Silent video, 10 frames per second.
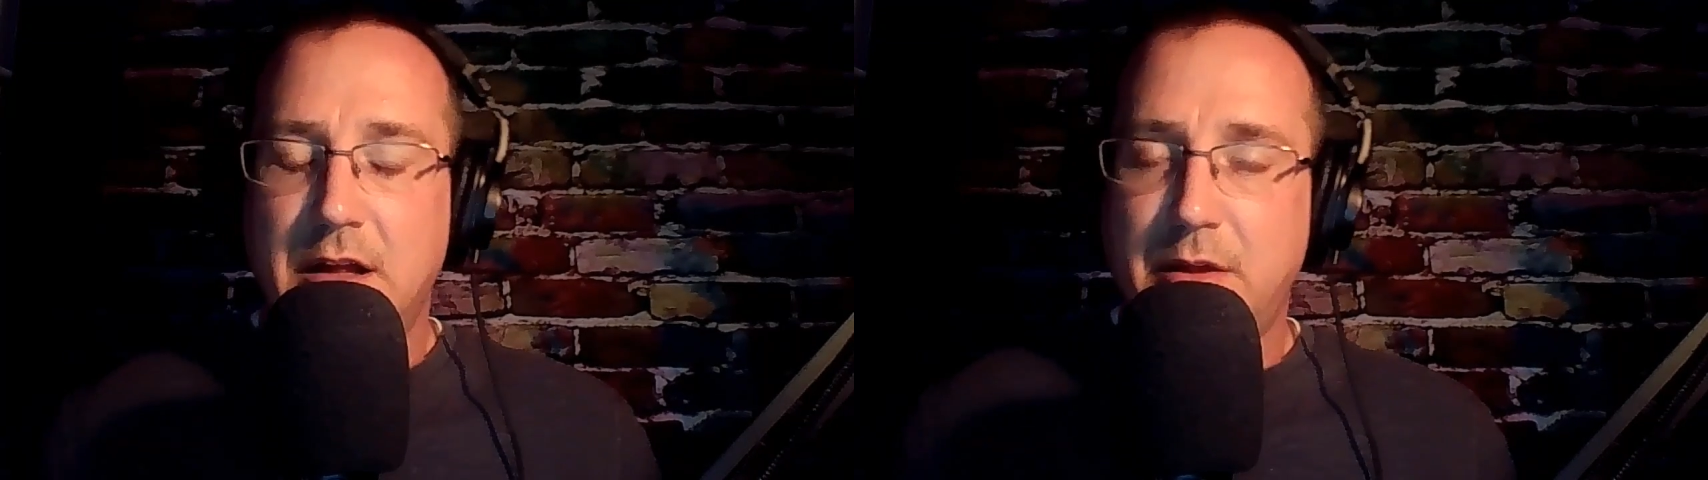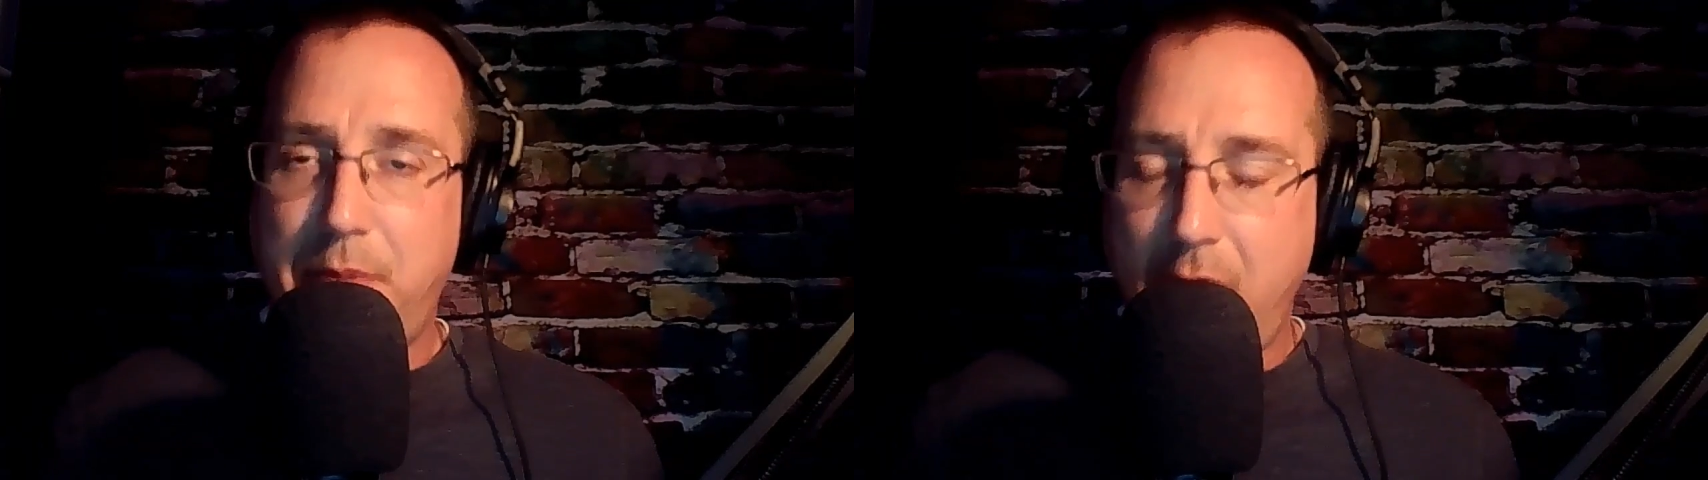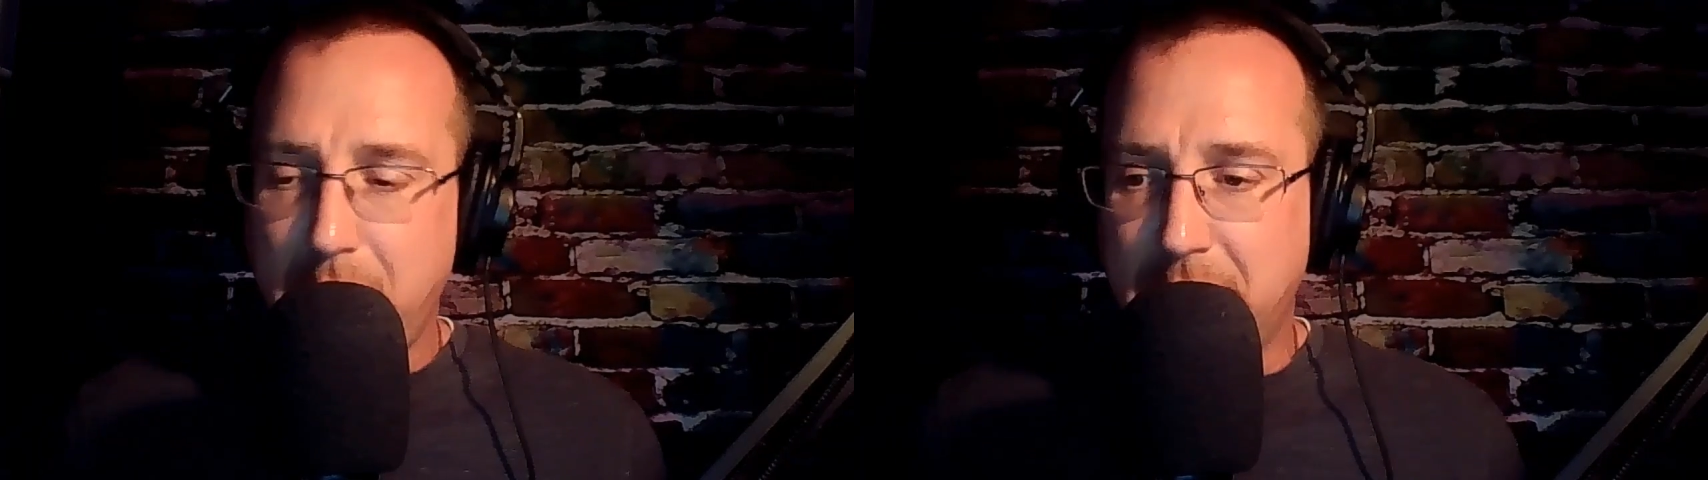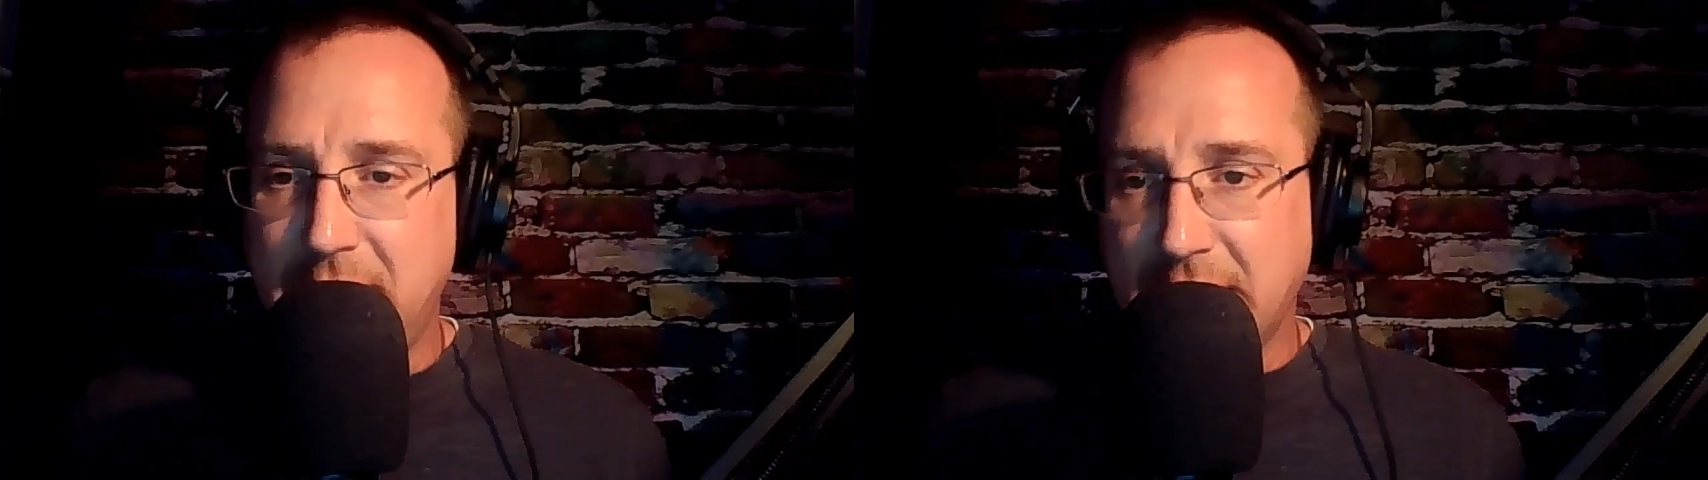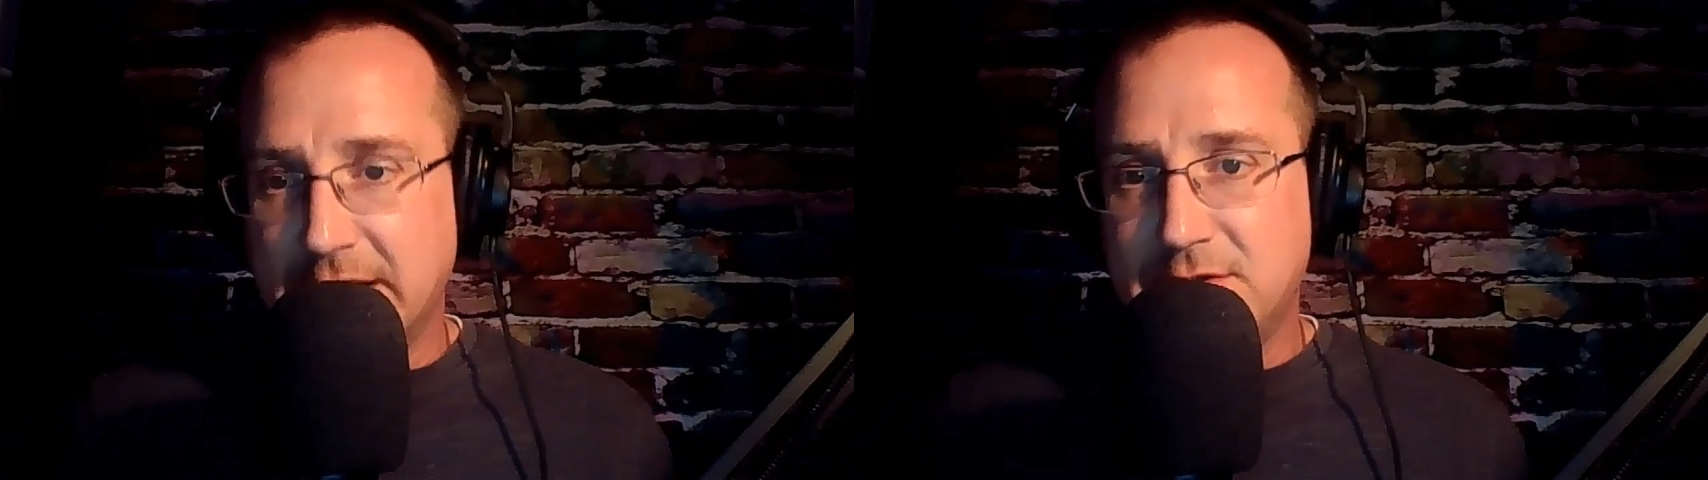The problem
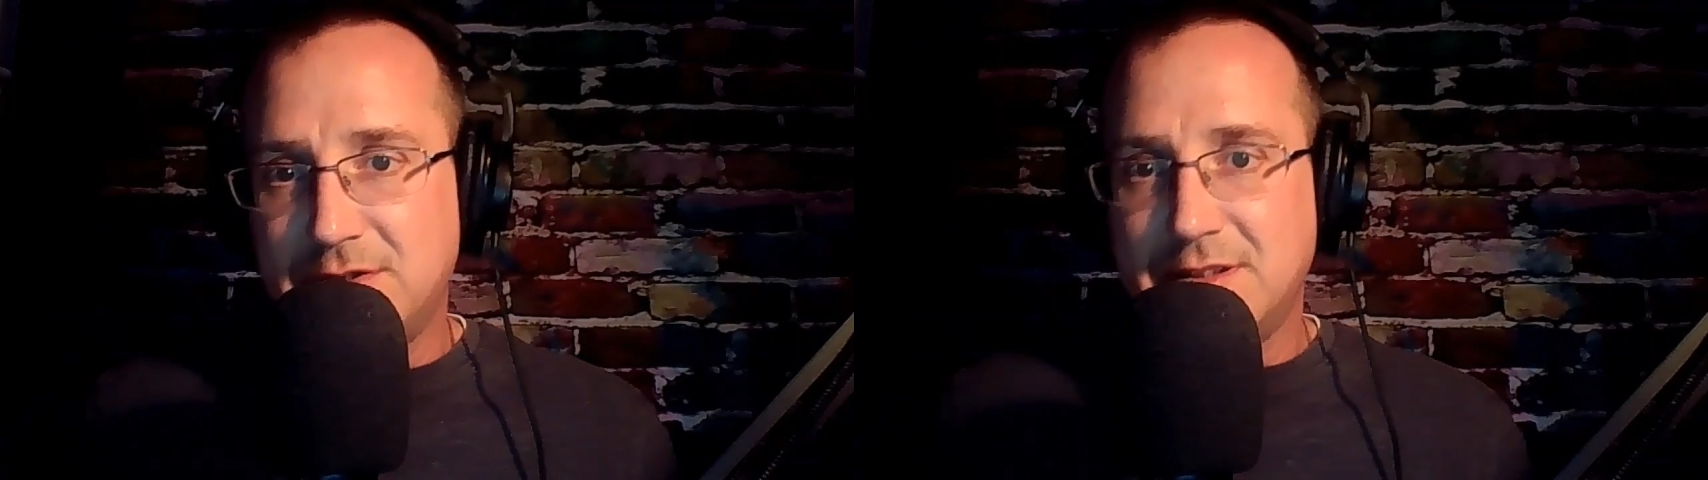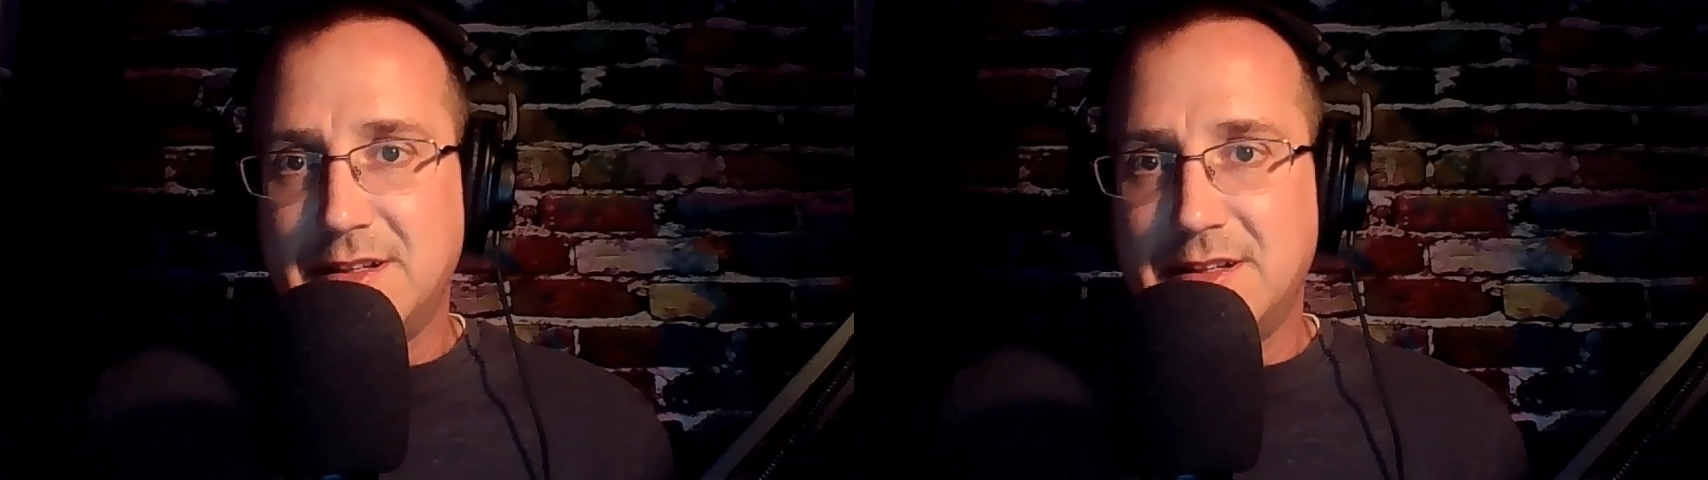is